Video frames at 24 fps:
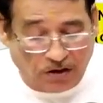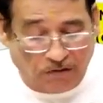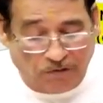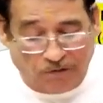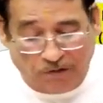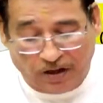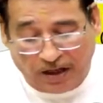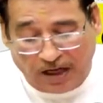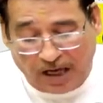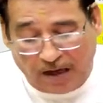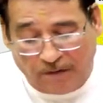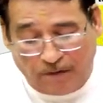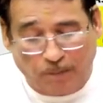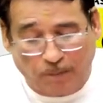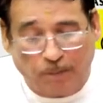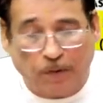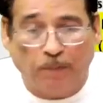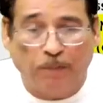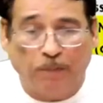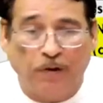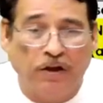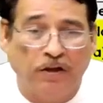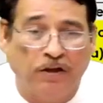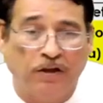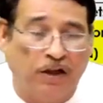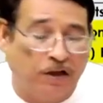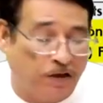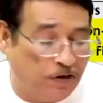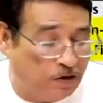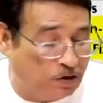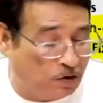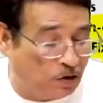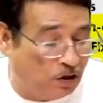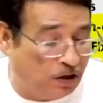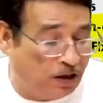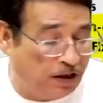When I will prepare the
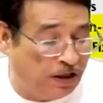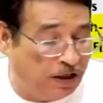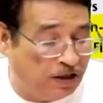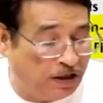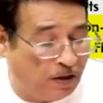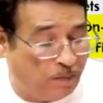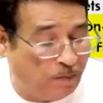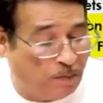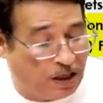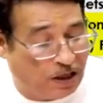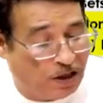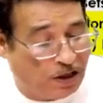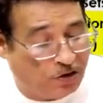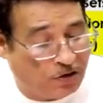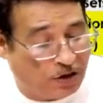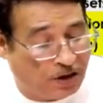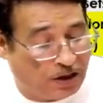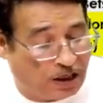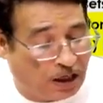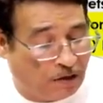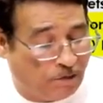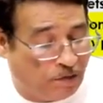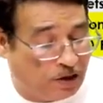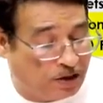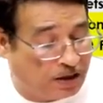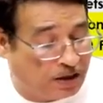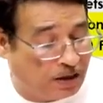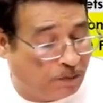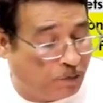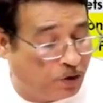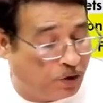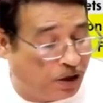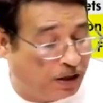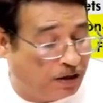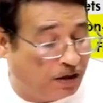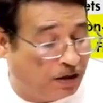consolidated balance sheet, I will
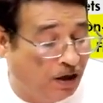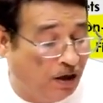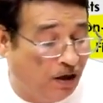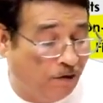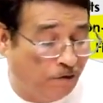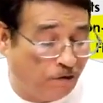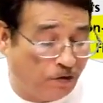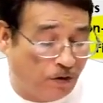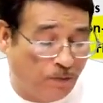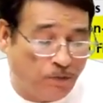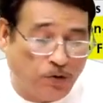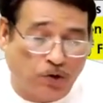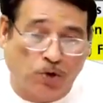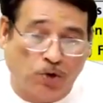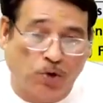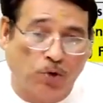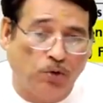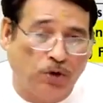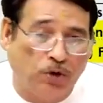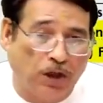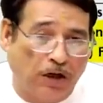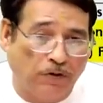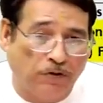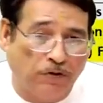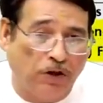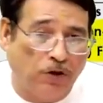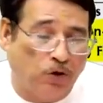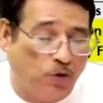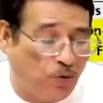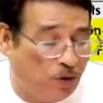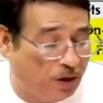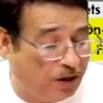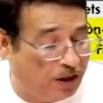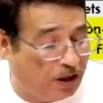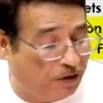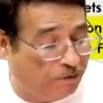subtract from
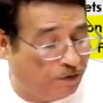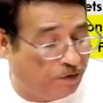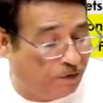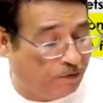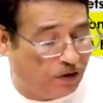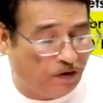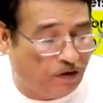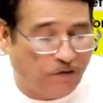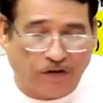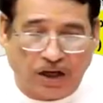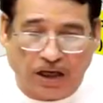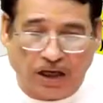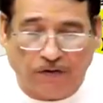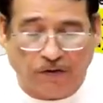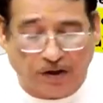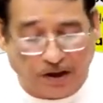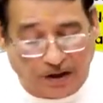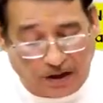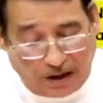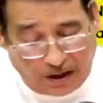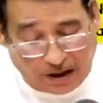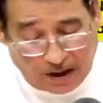2,250, 500